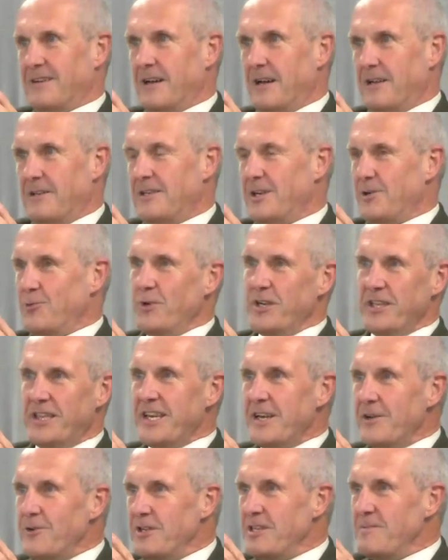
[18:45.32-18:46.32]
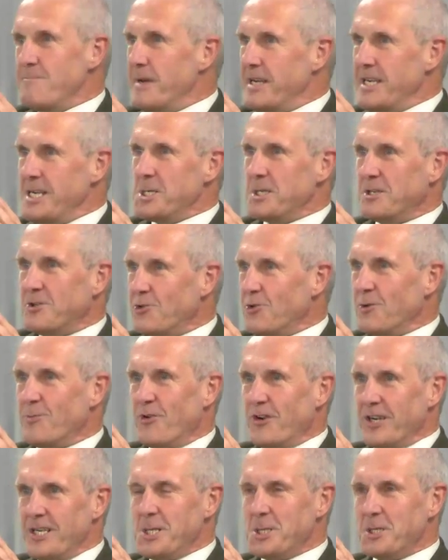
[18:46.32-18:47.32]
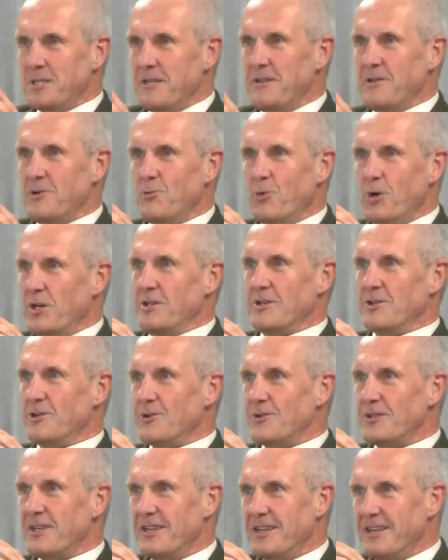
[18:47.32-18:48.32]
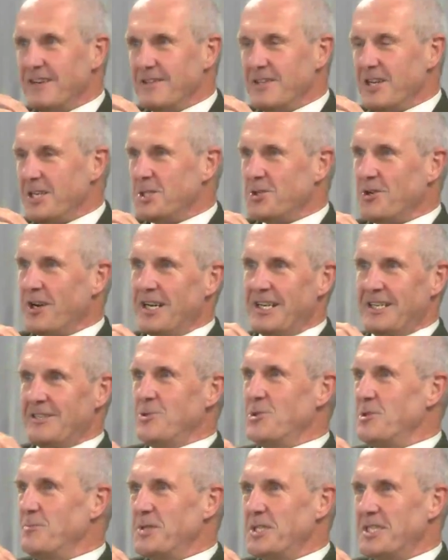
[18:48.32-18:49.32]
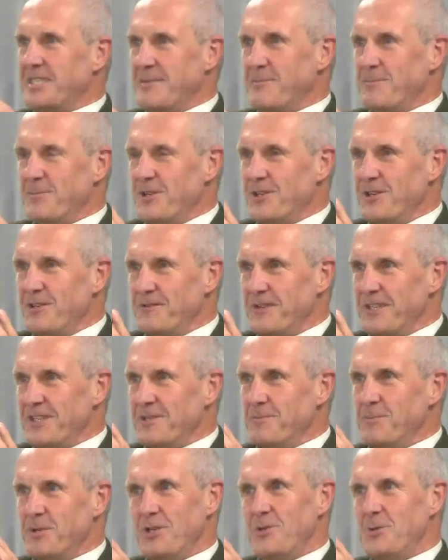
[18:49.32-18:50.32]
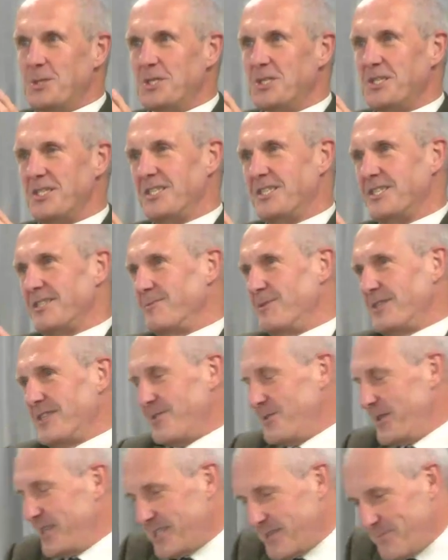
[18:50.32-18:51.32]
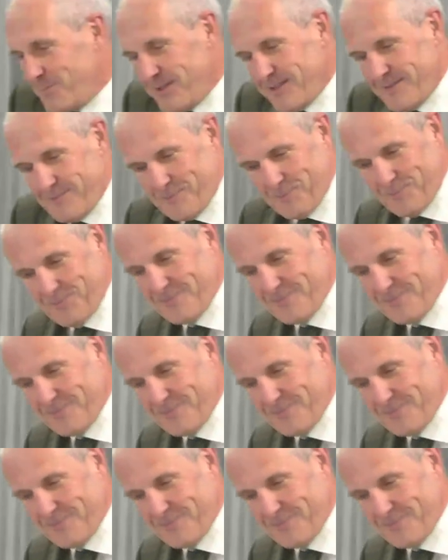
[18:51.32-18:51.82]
You know, we're the only major corporation in the world that's got a 100% perfect computer system. I know that's a bit